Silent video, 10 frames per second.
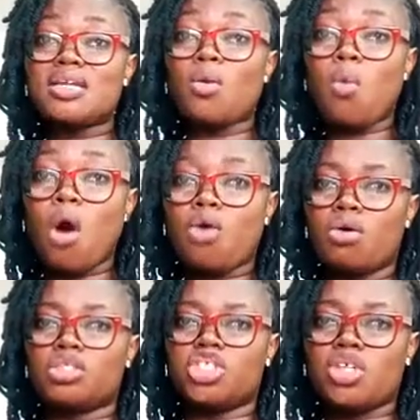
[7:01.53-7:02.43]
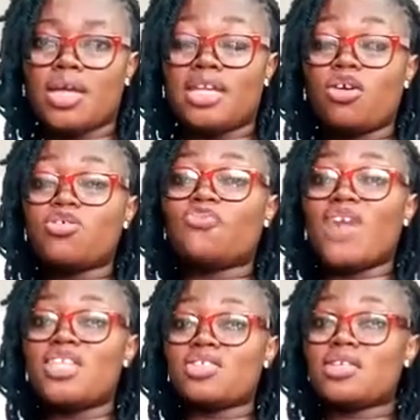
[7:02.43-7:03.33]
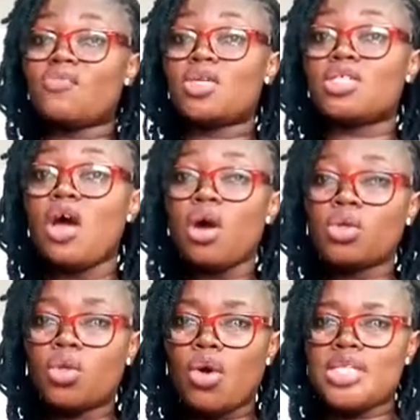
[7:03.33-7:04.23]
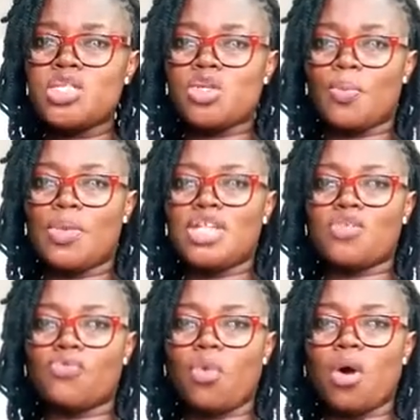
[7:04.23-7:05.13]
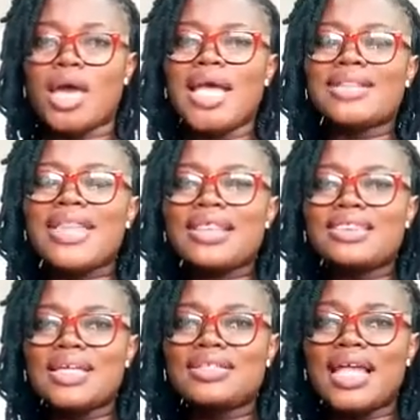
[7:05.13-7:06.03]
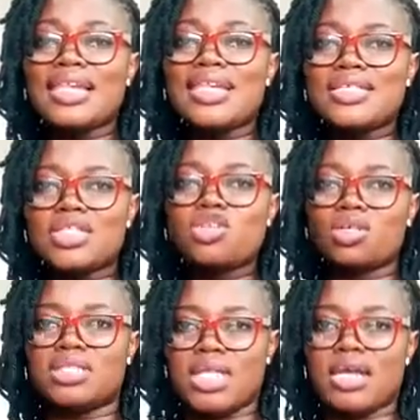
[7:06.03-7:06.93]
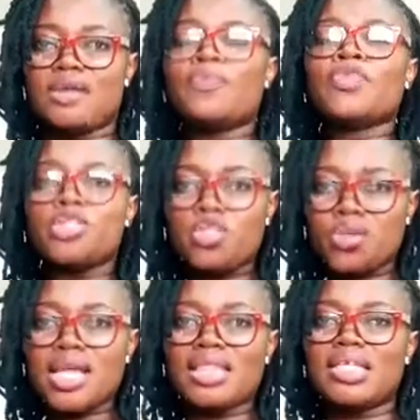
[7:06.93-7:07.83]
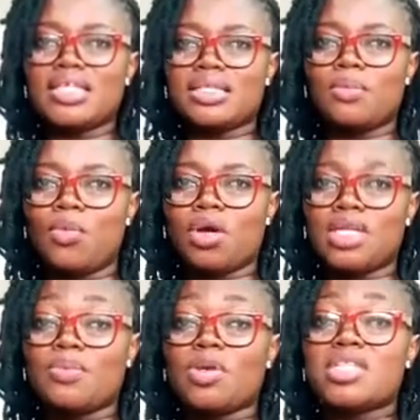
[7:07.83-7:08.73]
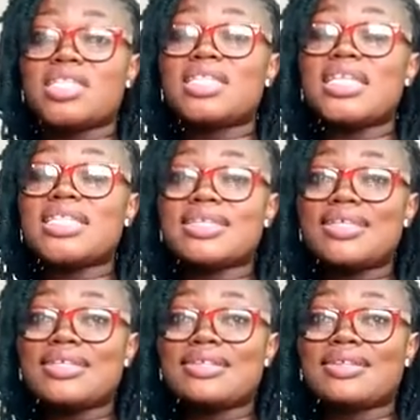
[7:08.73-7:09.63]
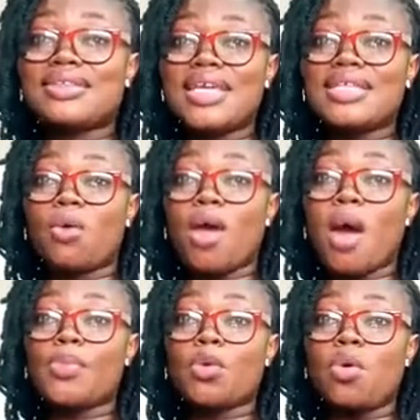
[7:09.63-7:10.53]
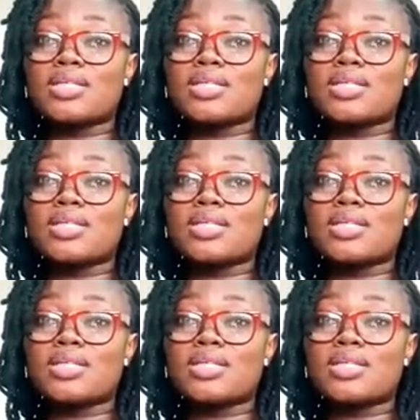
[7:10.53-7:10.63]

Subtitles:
a walk or jogging, or you find yourself going to your place of work. That thing that leads your day, do that thing in the morning. This is the thing that will help you